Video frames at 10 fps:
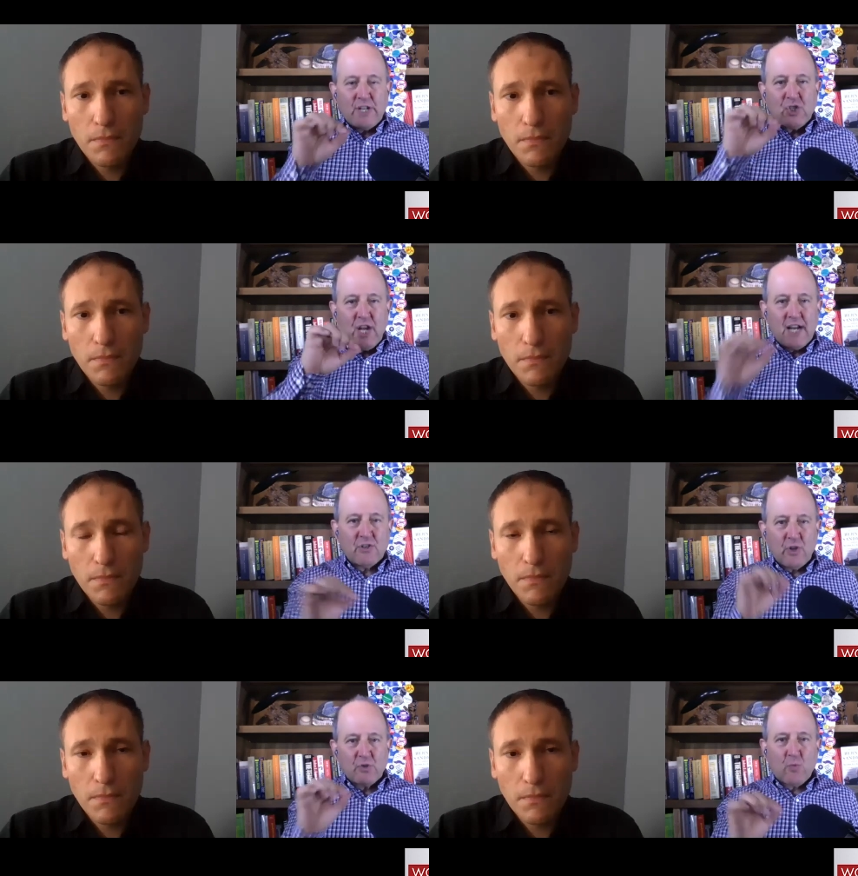
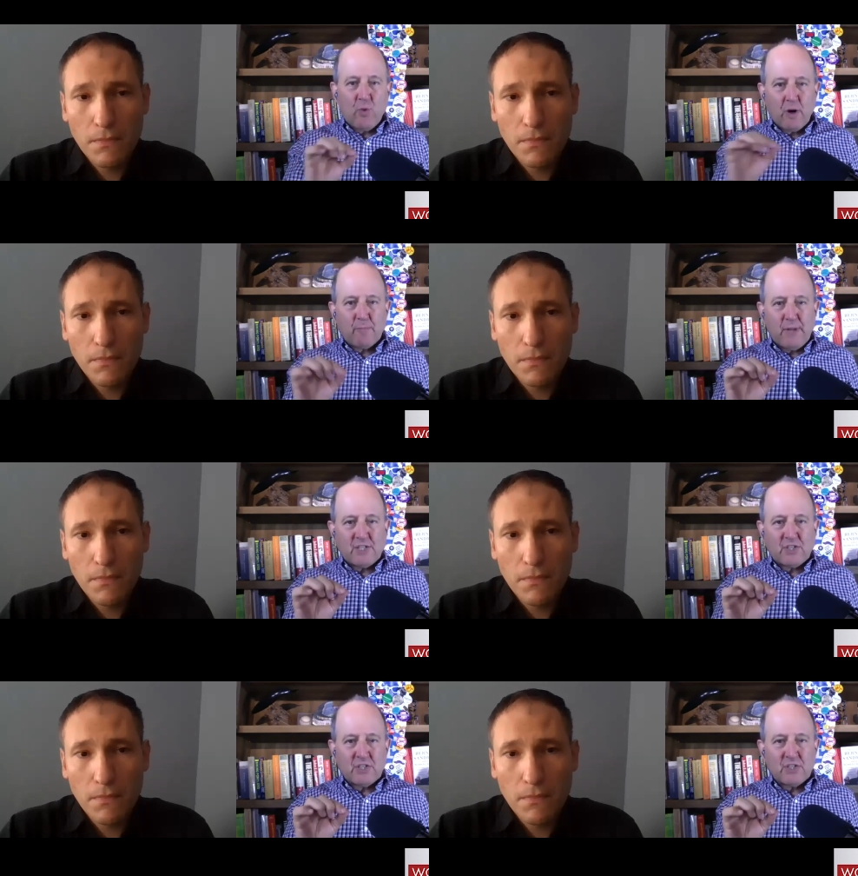Speaker 1: change those
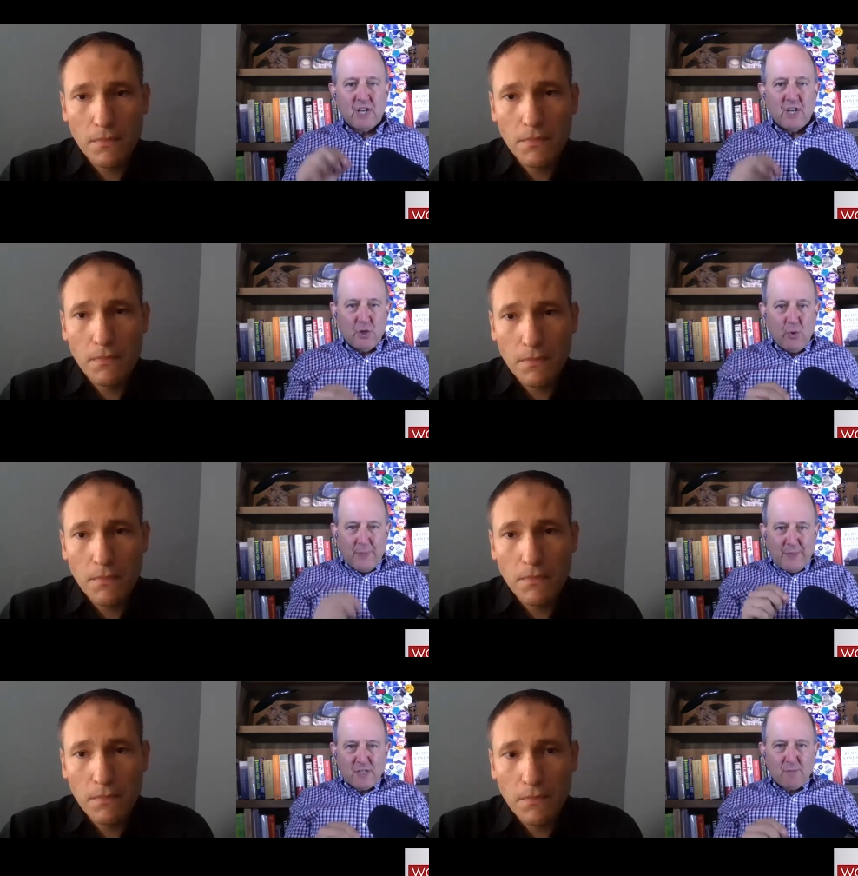workplaces to,
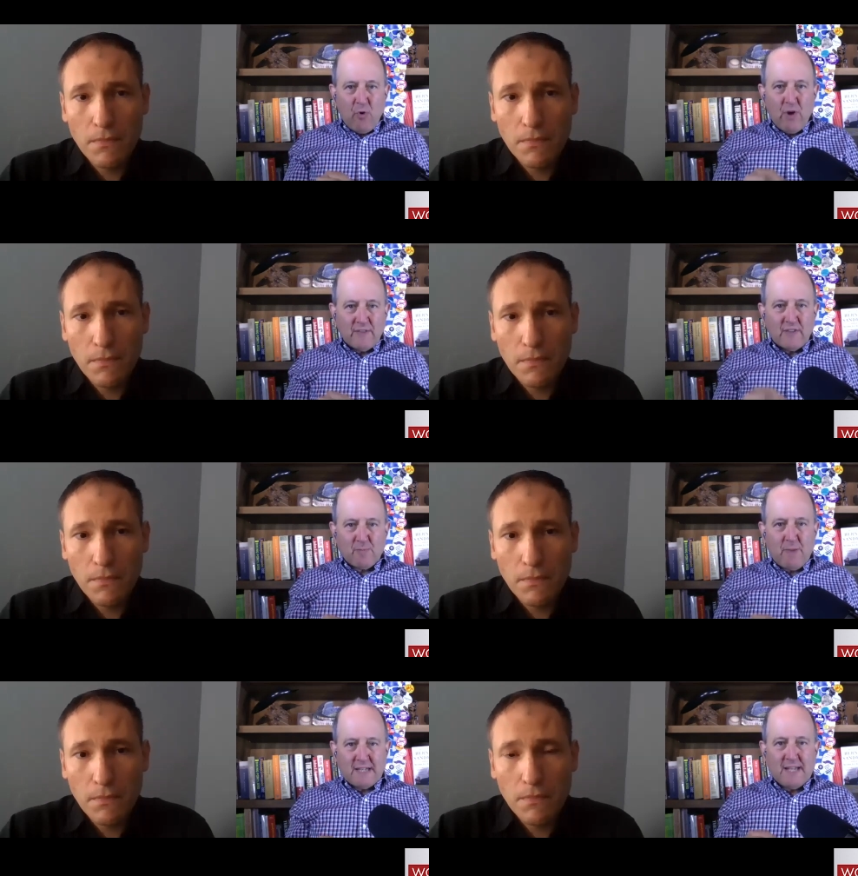at this point in this
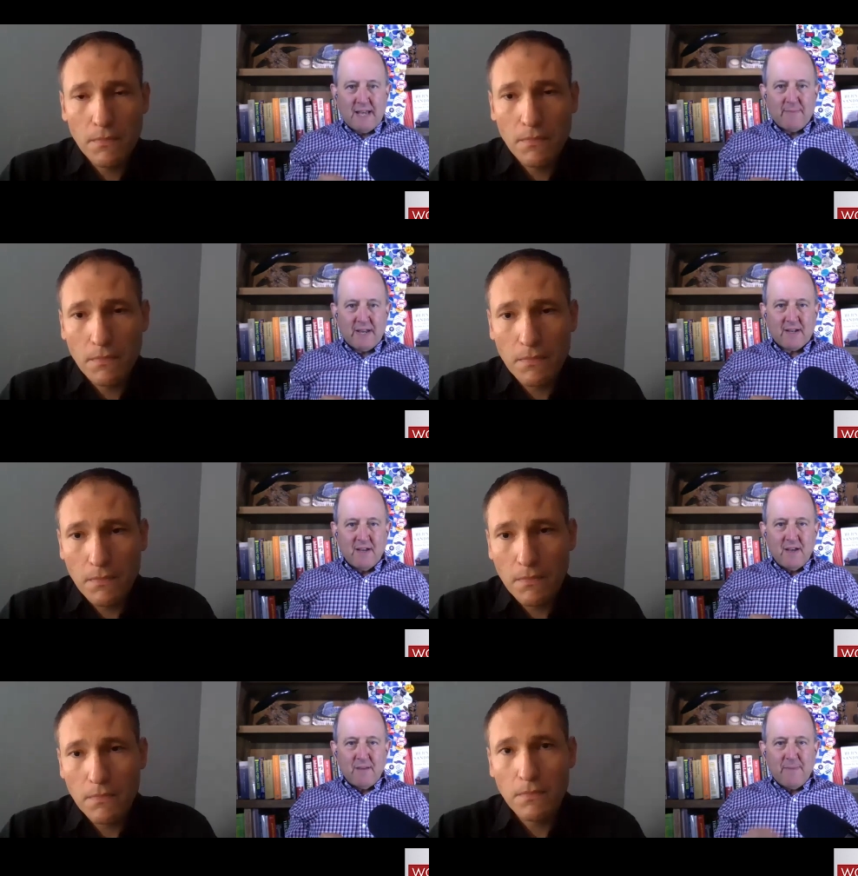pandemic,
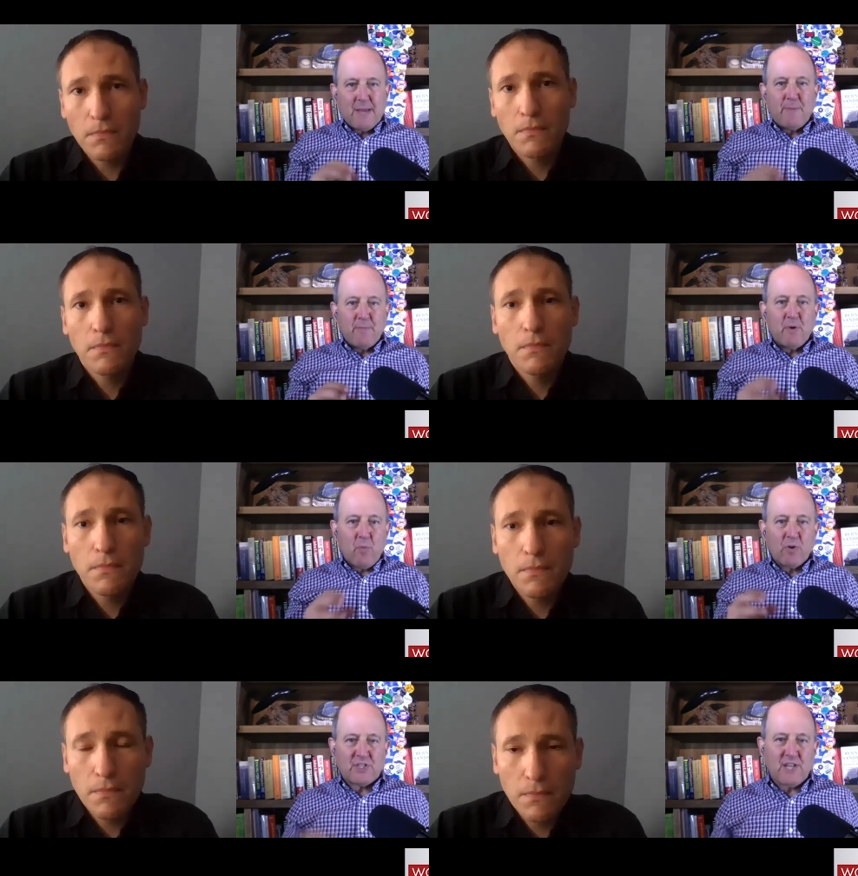make people
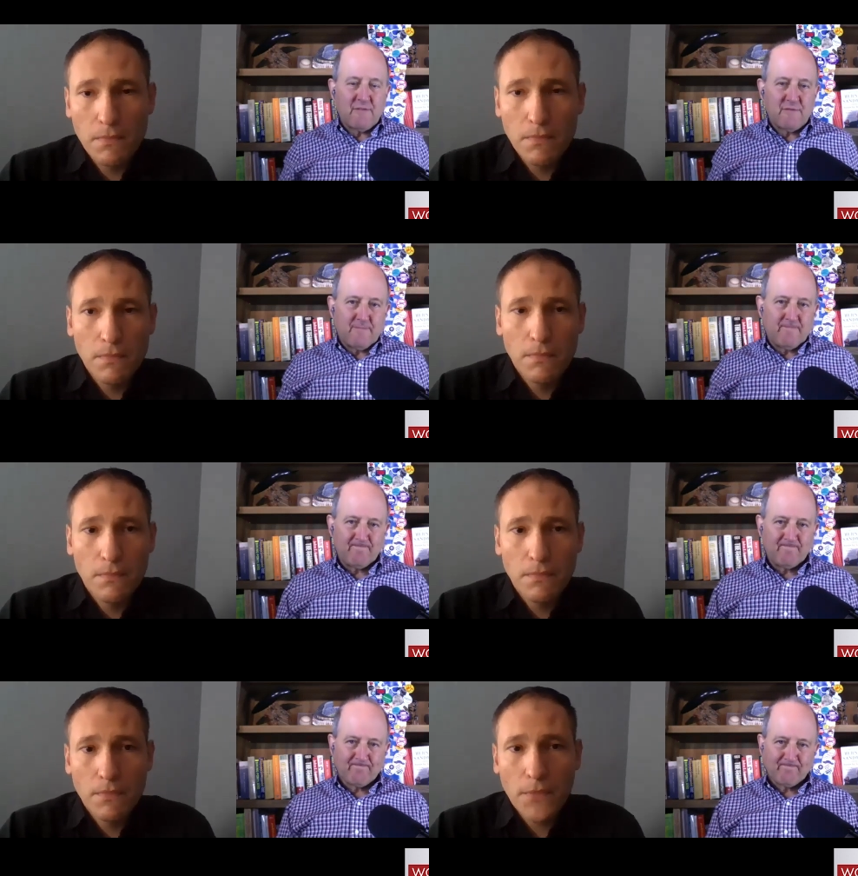more safe?
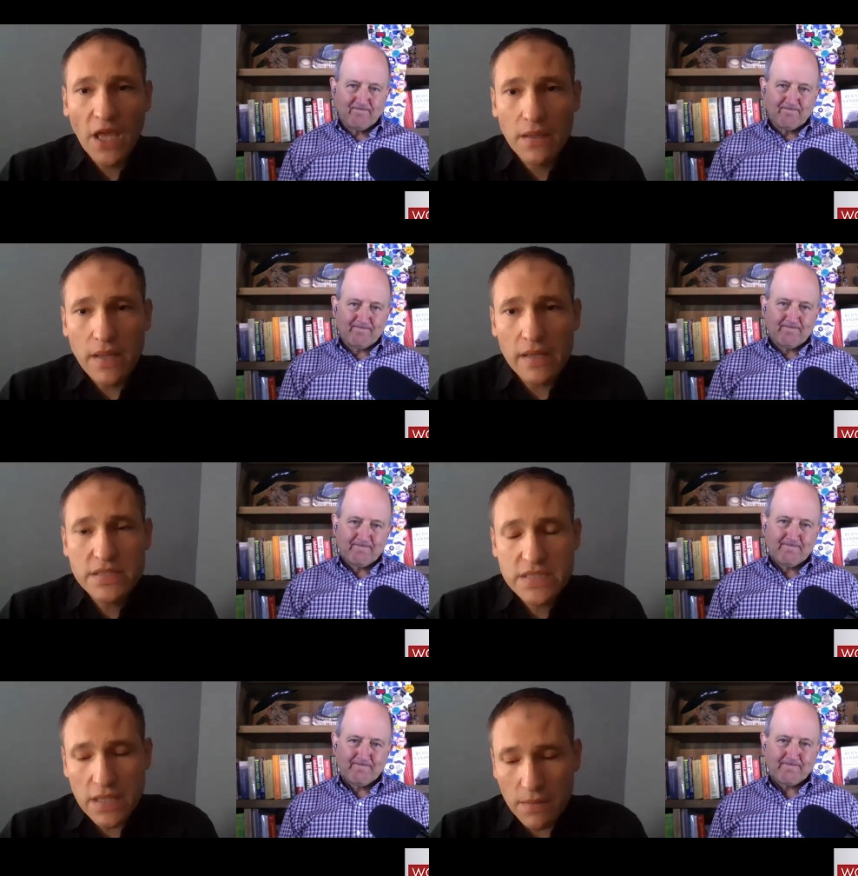
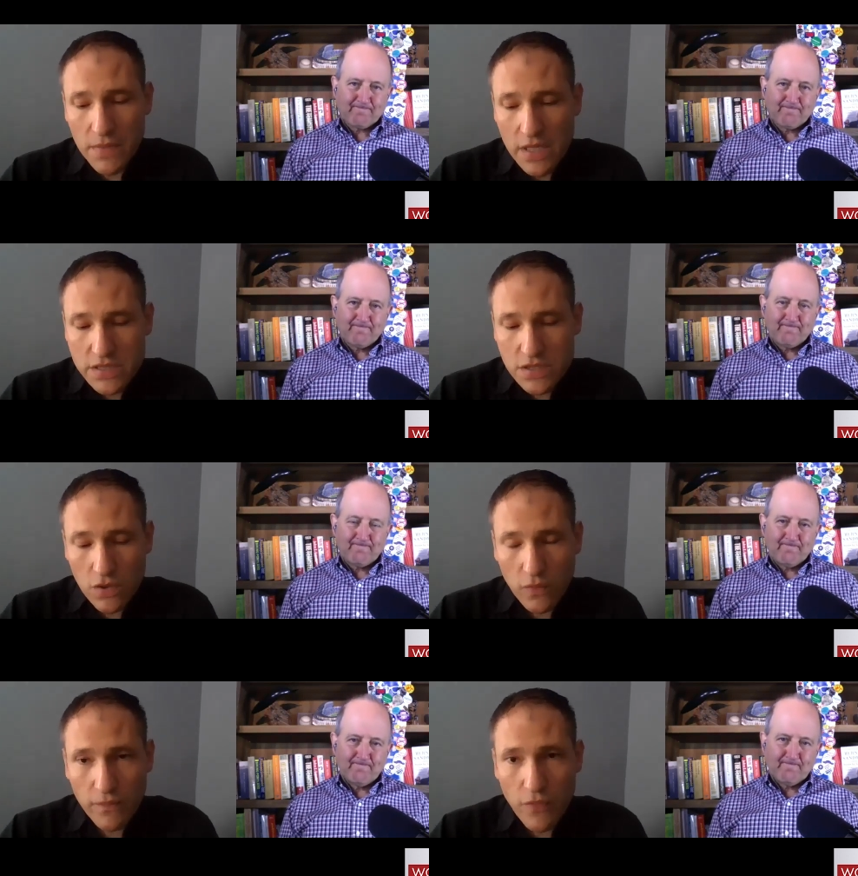
Speaker 2: Yes. Um,
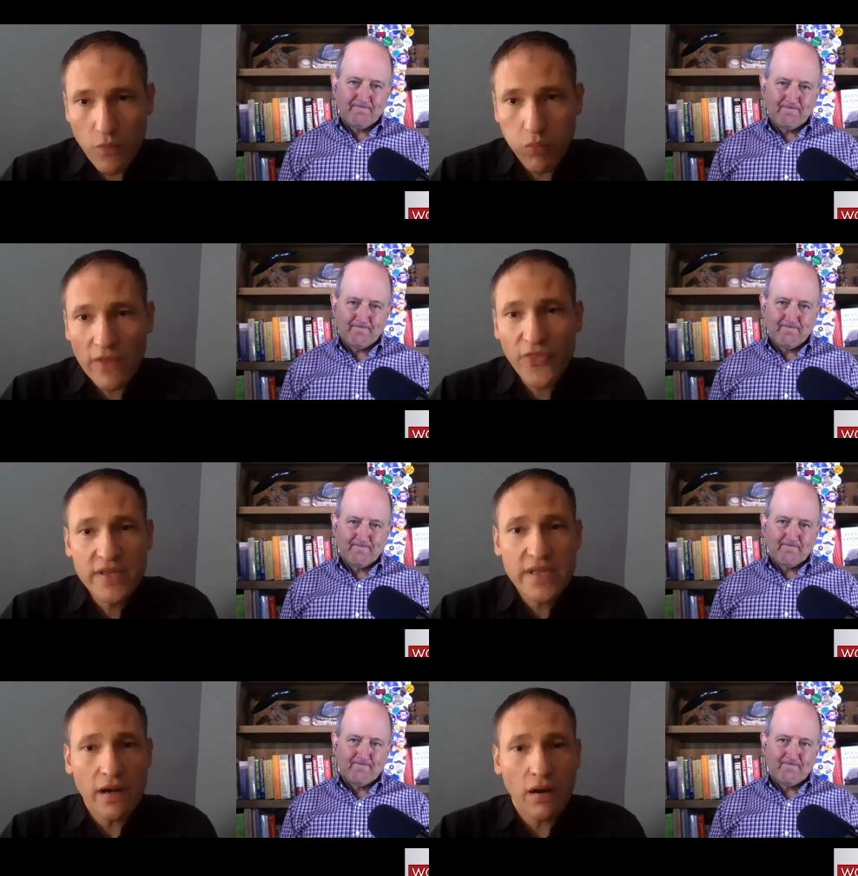so, one
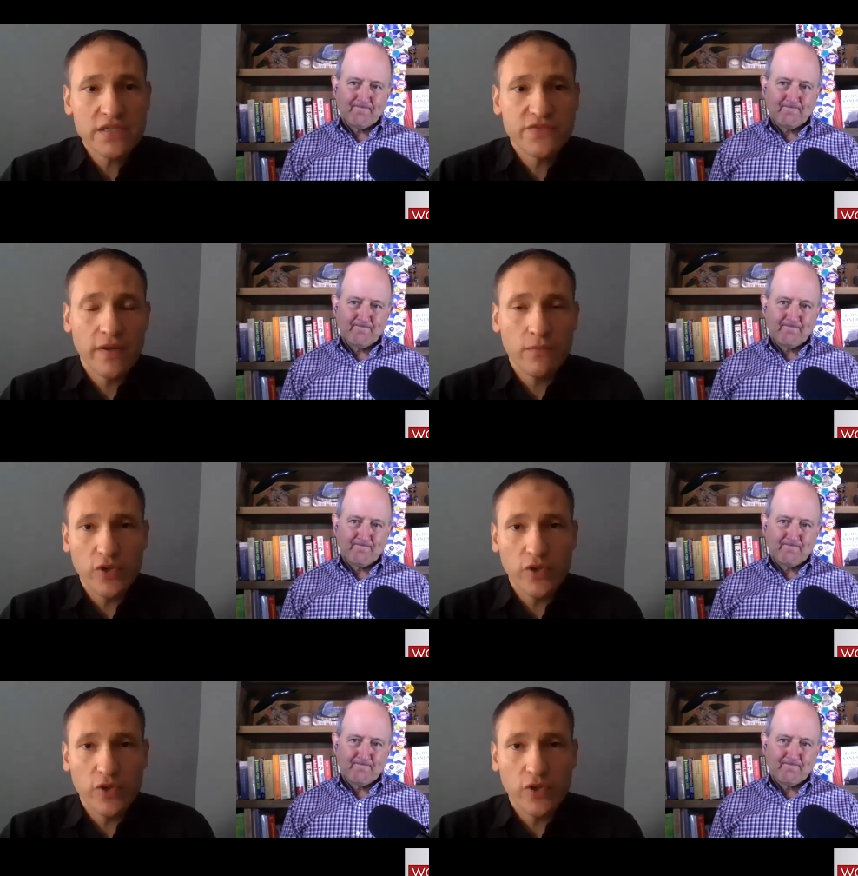thing that Oxfam